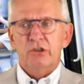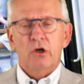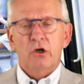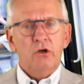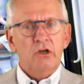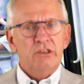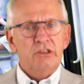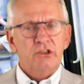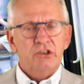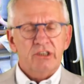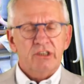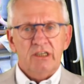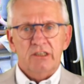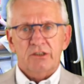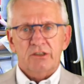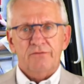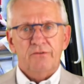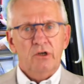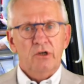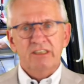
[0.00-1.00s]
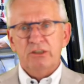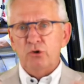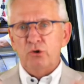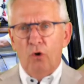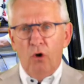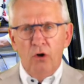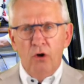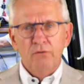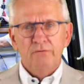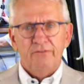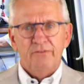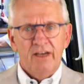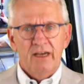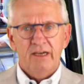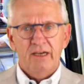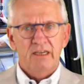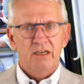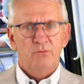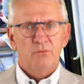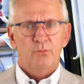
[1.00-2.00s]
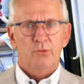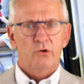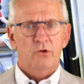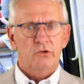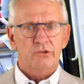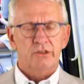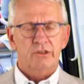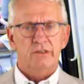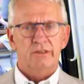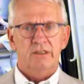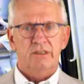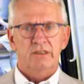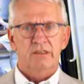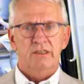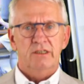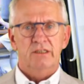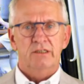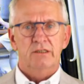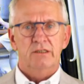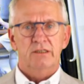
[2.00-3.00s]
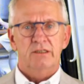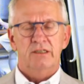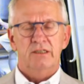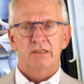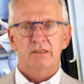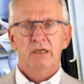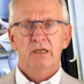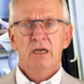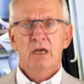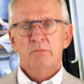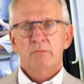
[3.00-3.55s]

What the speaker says: knowledge transfer, it's all very important in